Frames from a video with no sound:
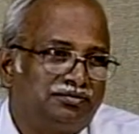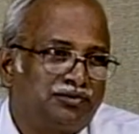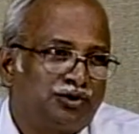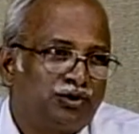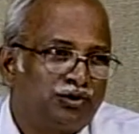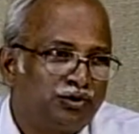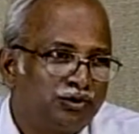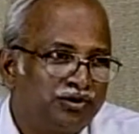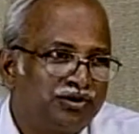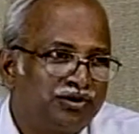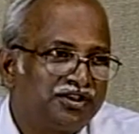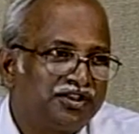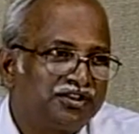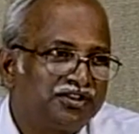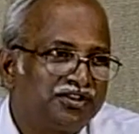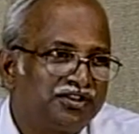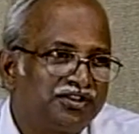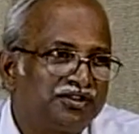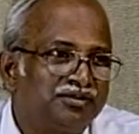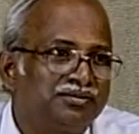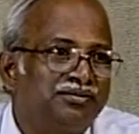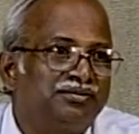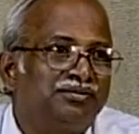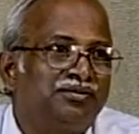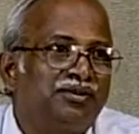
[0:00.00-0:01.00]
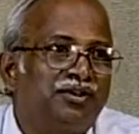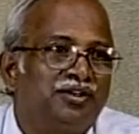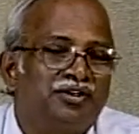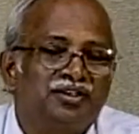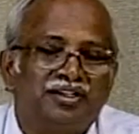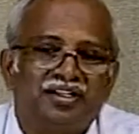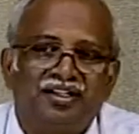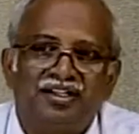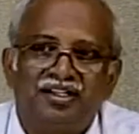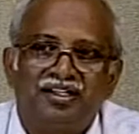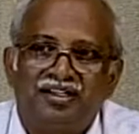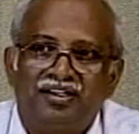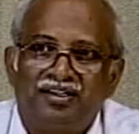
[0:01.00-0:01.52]
good reserve or
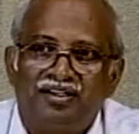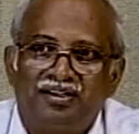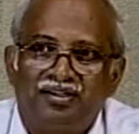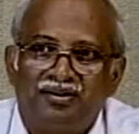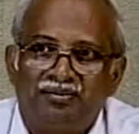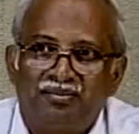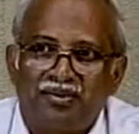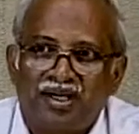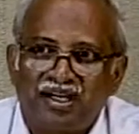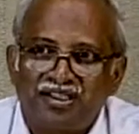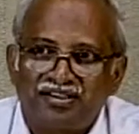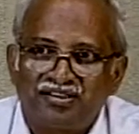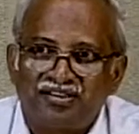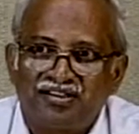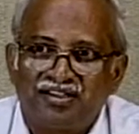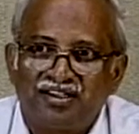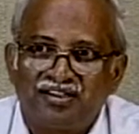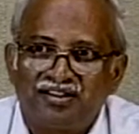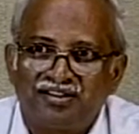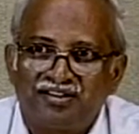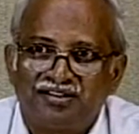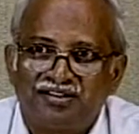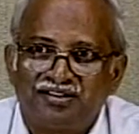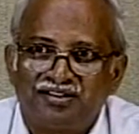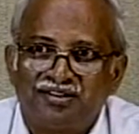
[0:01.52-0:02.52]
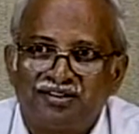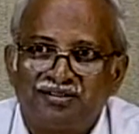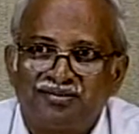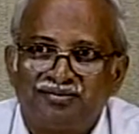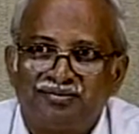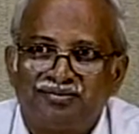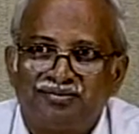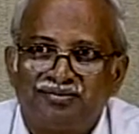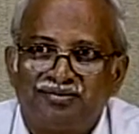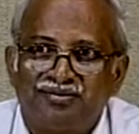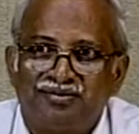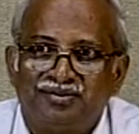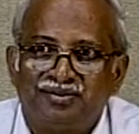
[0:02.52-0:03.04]
a marginal reserve
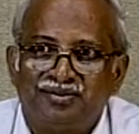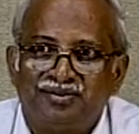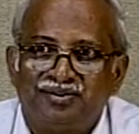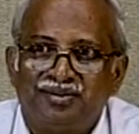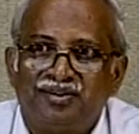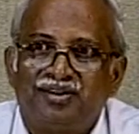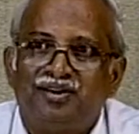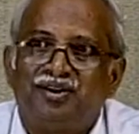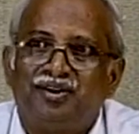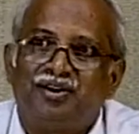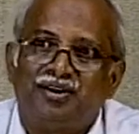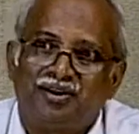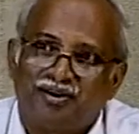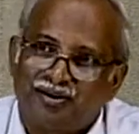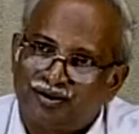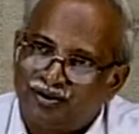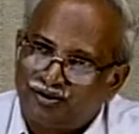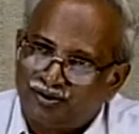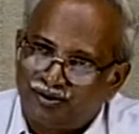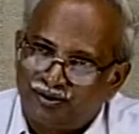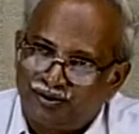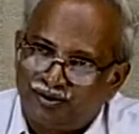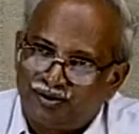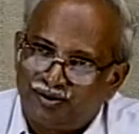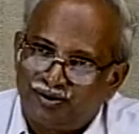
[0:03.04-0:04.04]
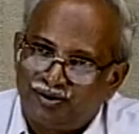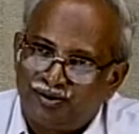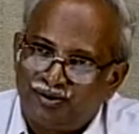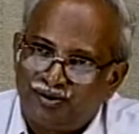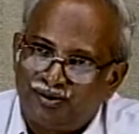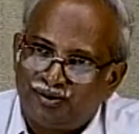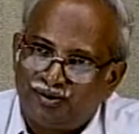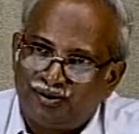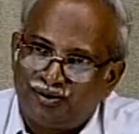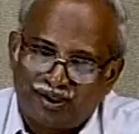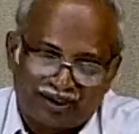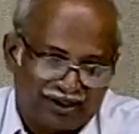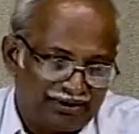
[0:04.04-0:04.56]
or
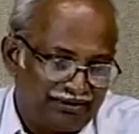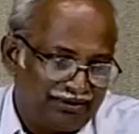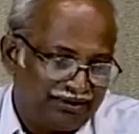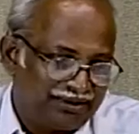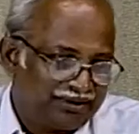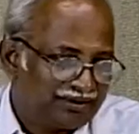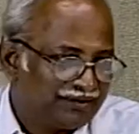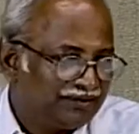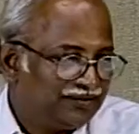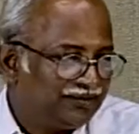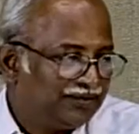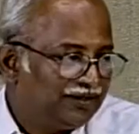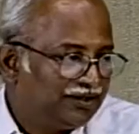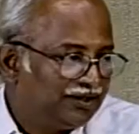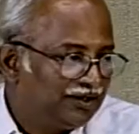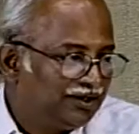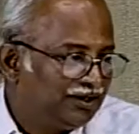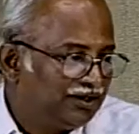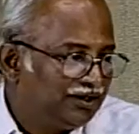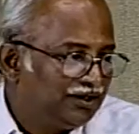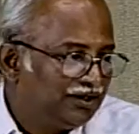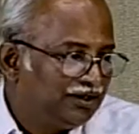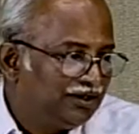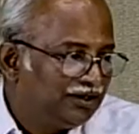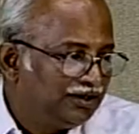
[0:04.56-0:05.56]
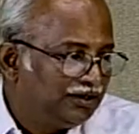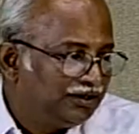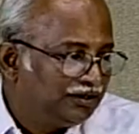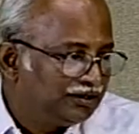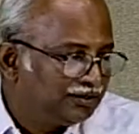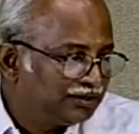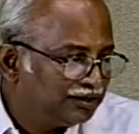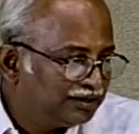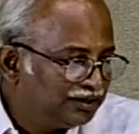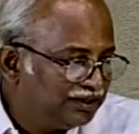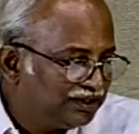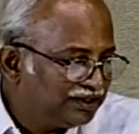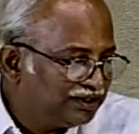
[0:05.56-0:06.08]
whatever. So
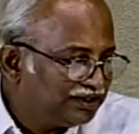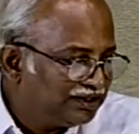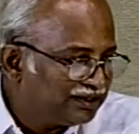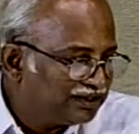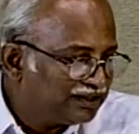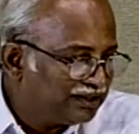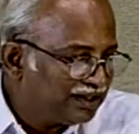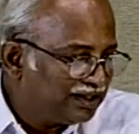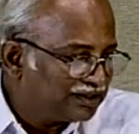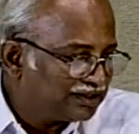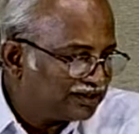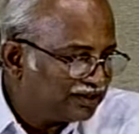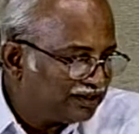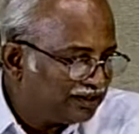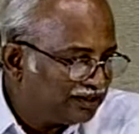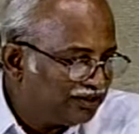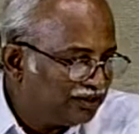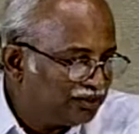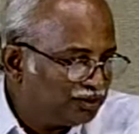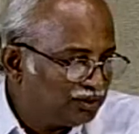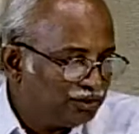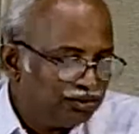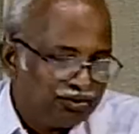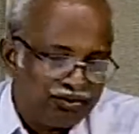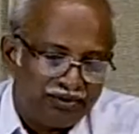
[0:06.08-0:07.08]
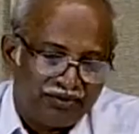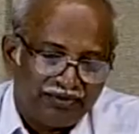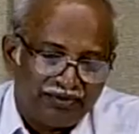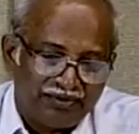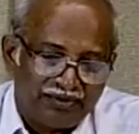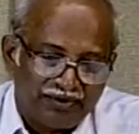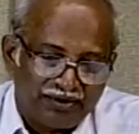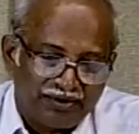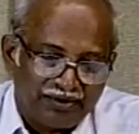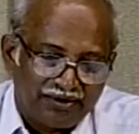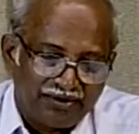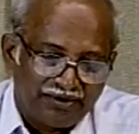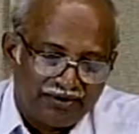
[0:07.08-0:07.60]
this is necessary to
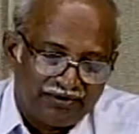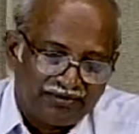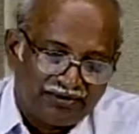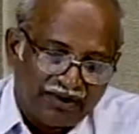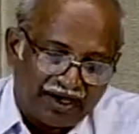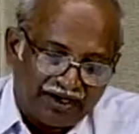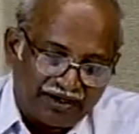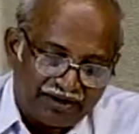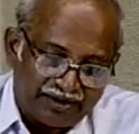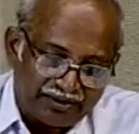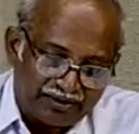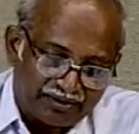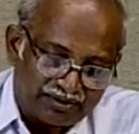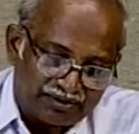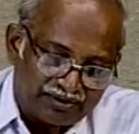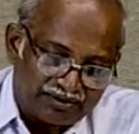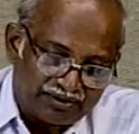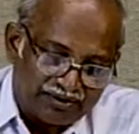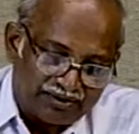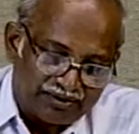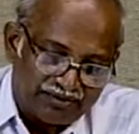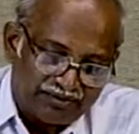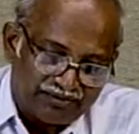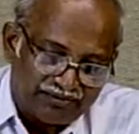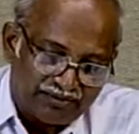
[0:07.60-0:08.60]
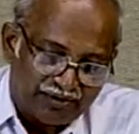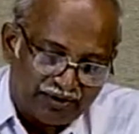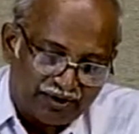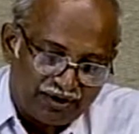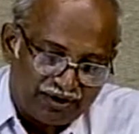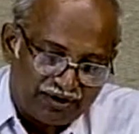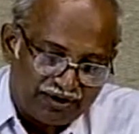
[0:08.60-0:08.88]
find out for